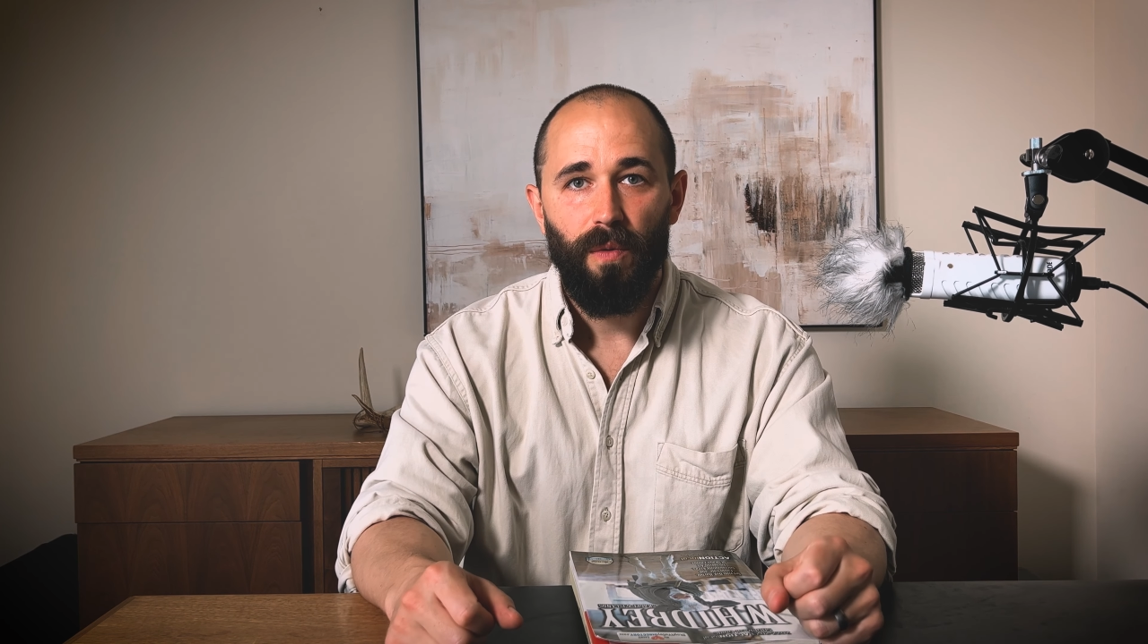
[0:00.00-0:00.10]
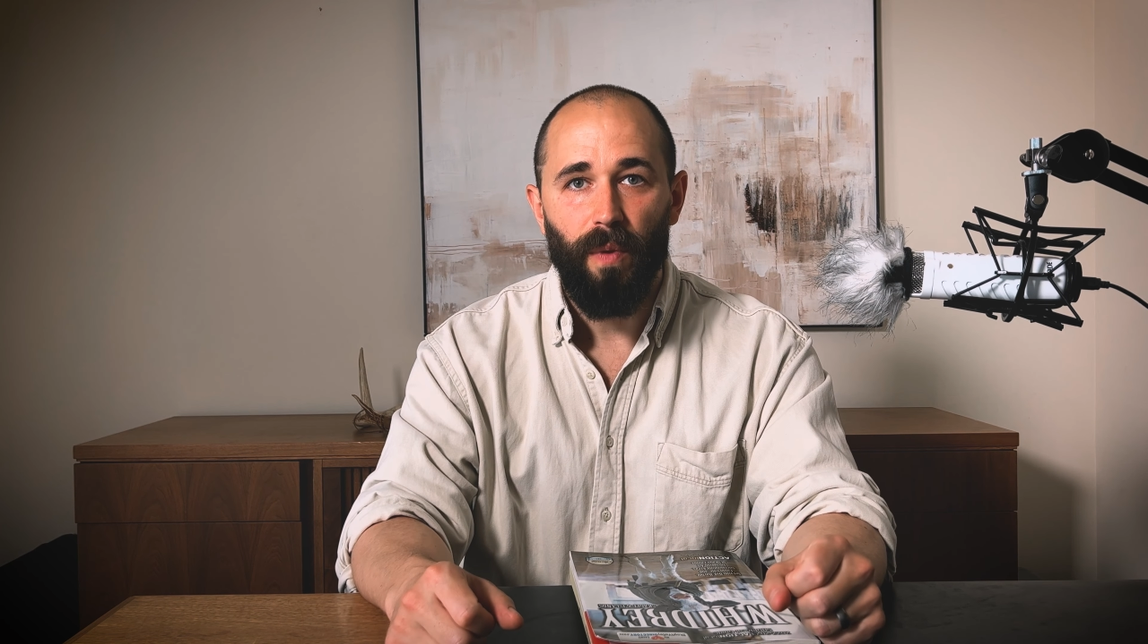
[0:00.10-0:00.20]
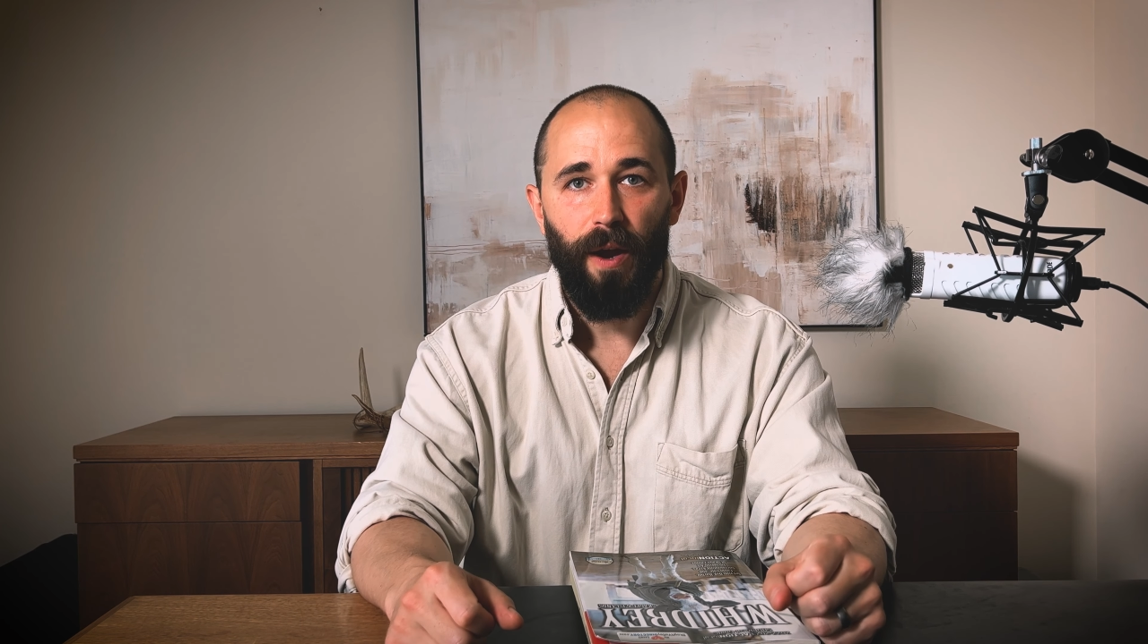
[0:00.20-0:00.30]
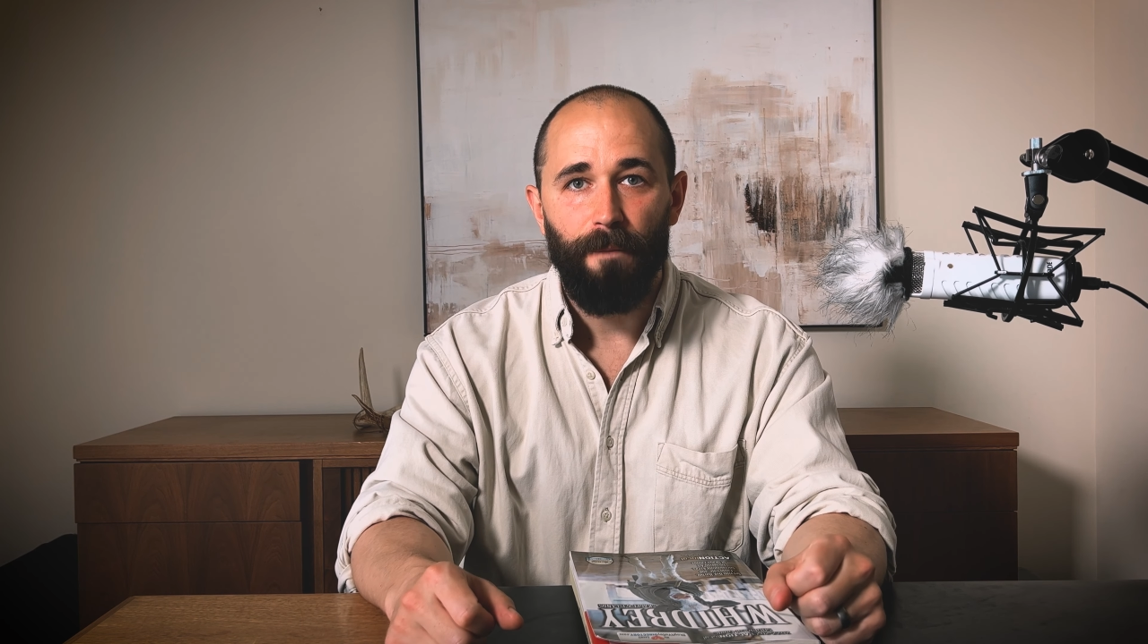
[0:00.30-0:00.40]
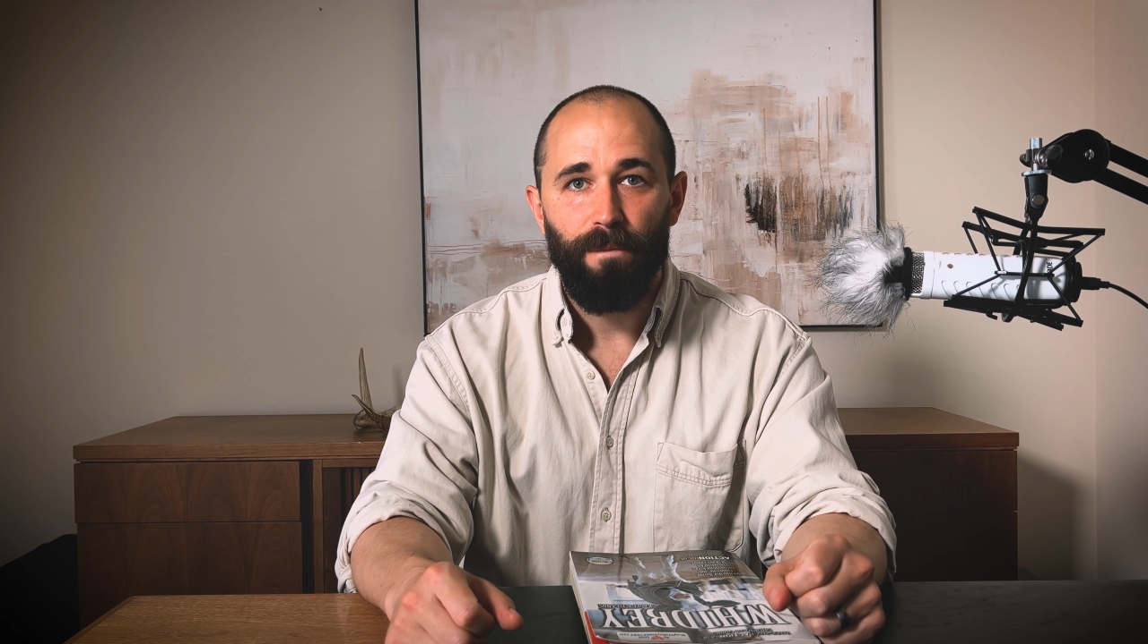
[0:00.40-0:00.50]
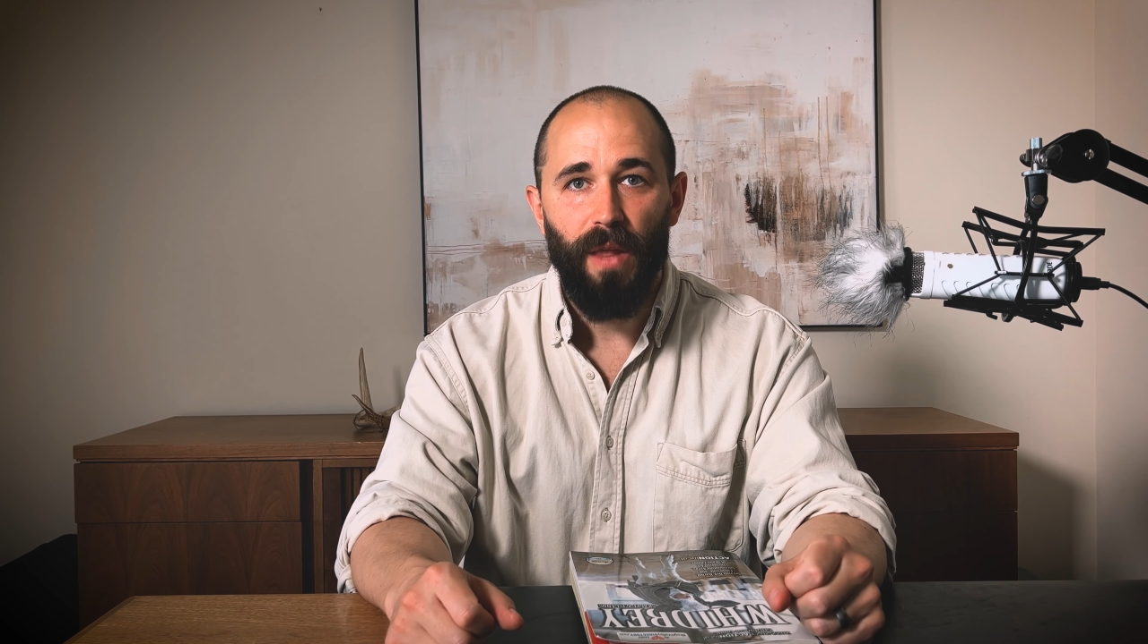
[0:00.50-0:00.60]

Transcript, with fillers: right?